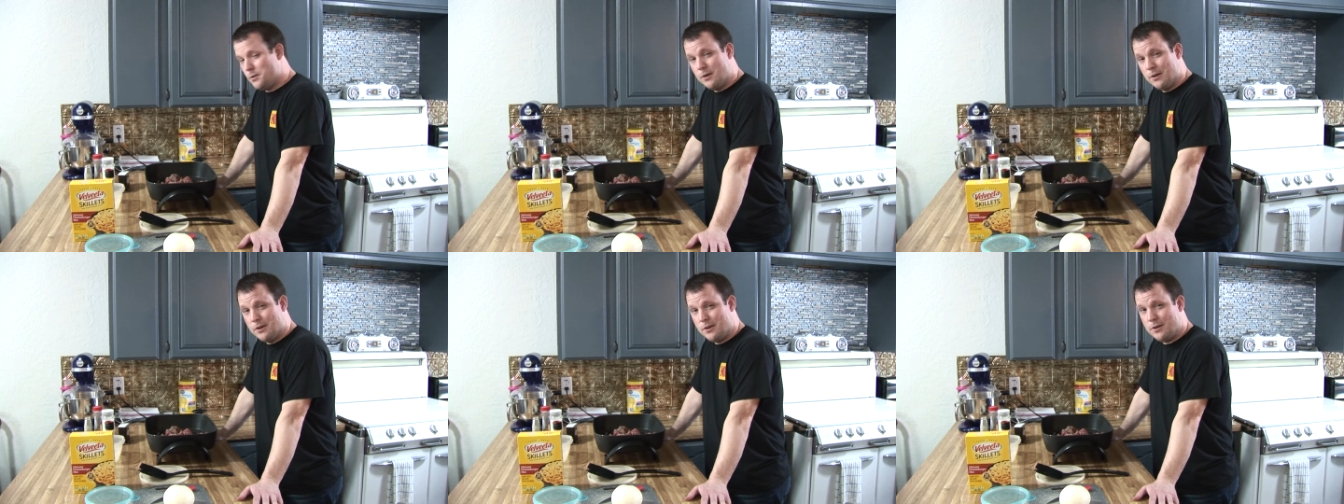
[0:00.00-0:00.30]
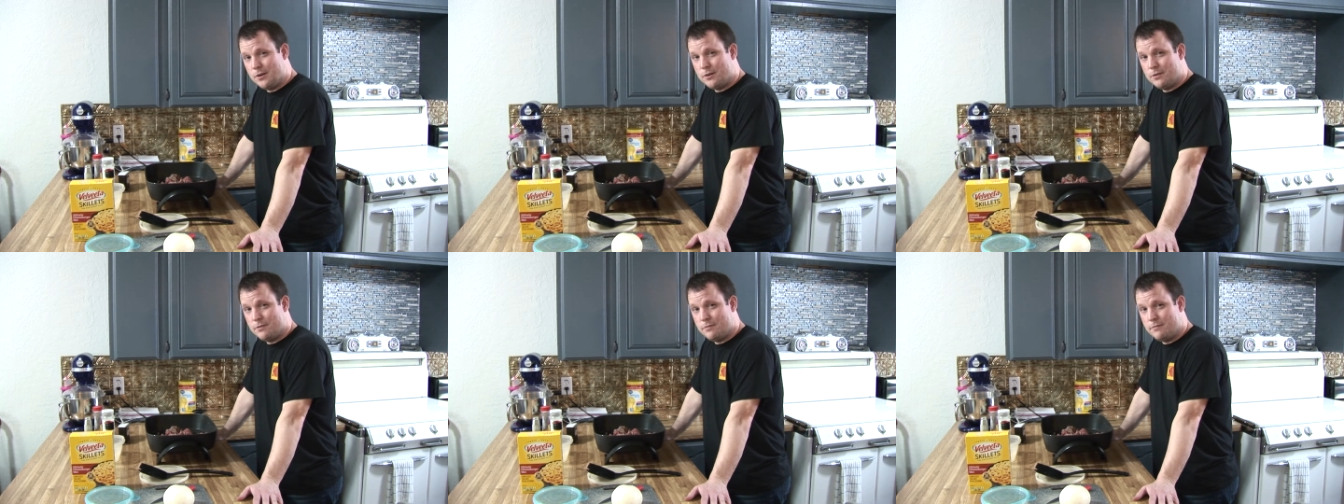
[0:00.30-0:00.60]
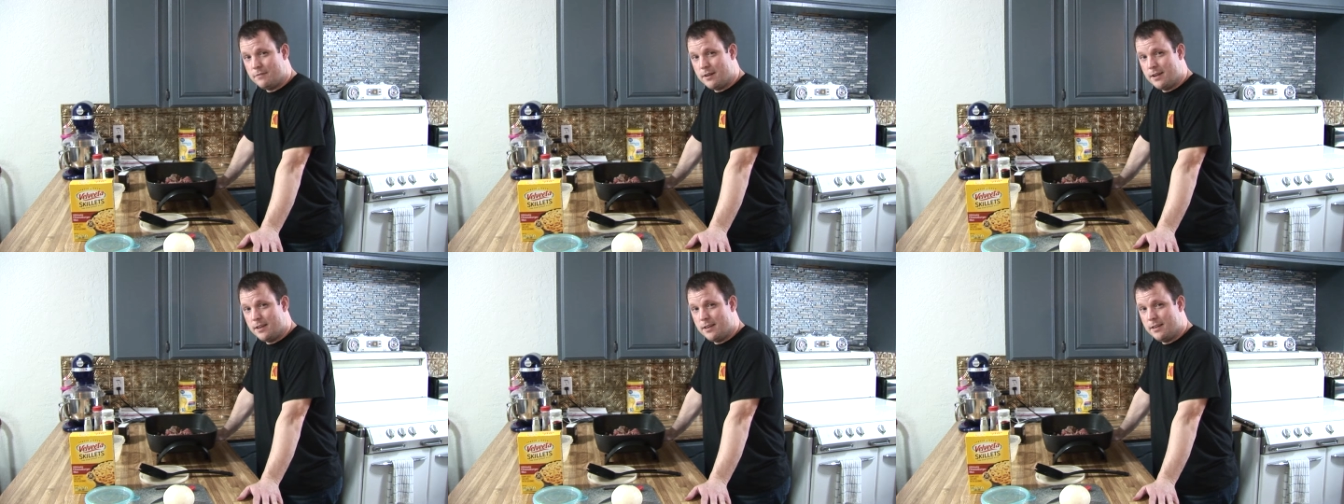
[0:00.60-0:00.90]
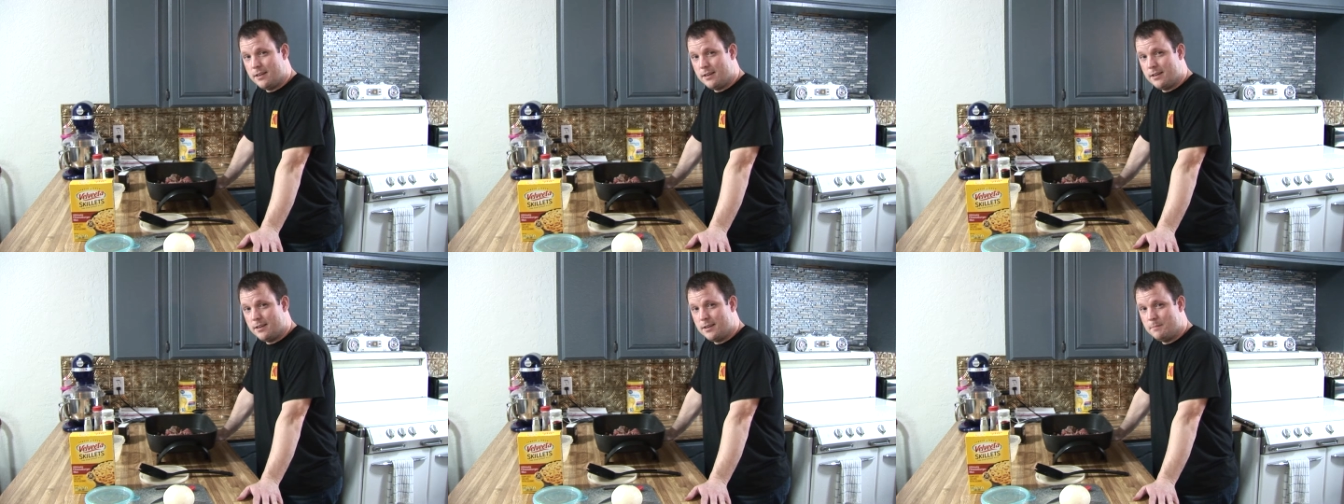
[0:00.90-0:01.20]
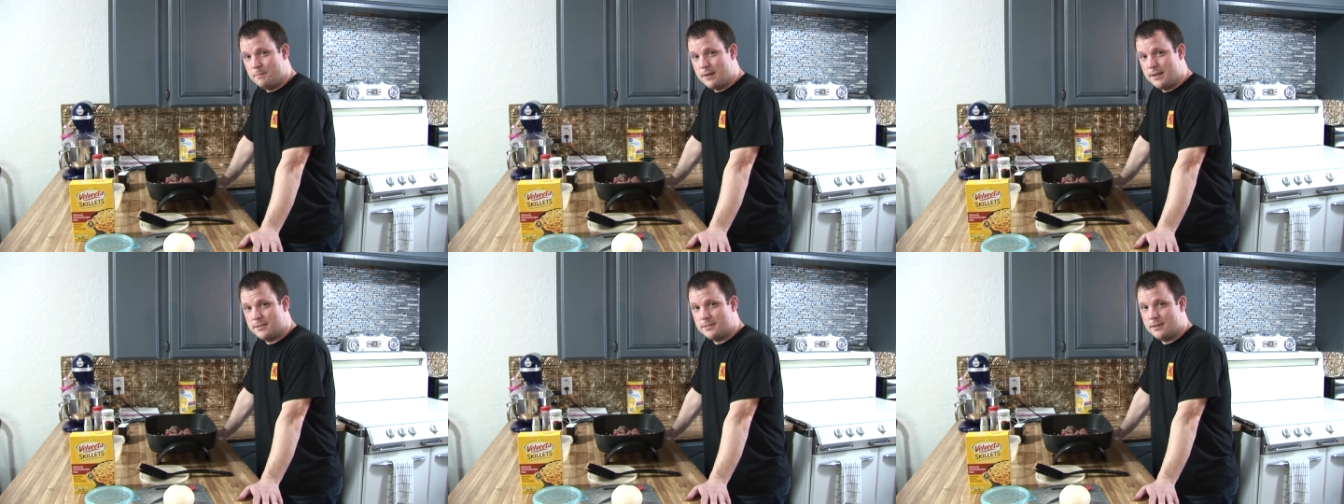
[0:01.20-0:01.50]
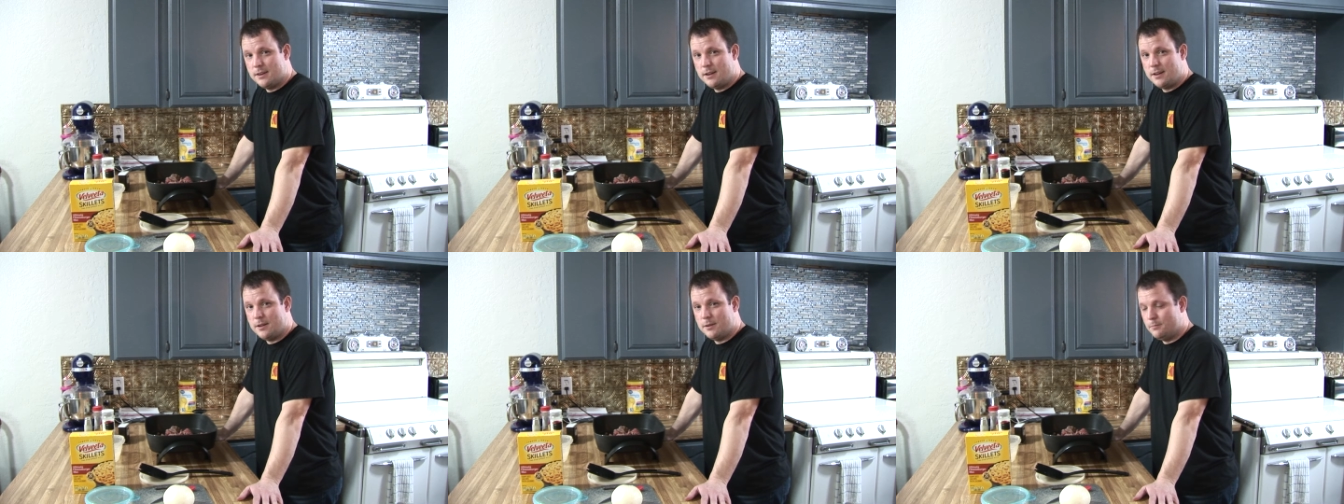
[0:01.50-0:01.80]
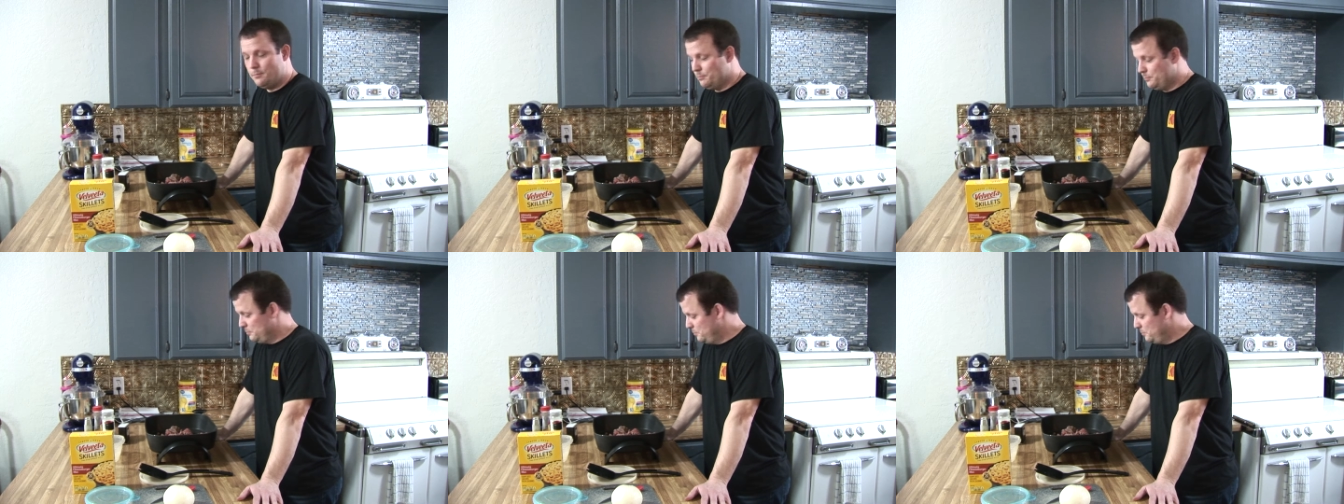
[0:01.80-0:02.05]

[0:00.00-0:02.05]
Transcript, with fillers: good or if I uh, mess it up.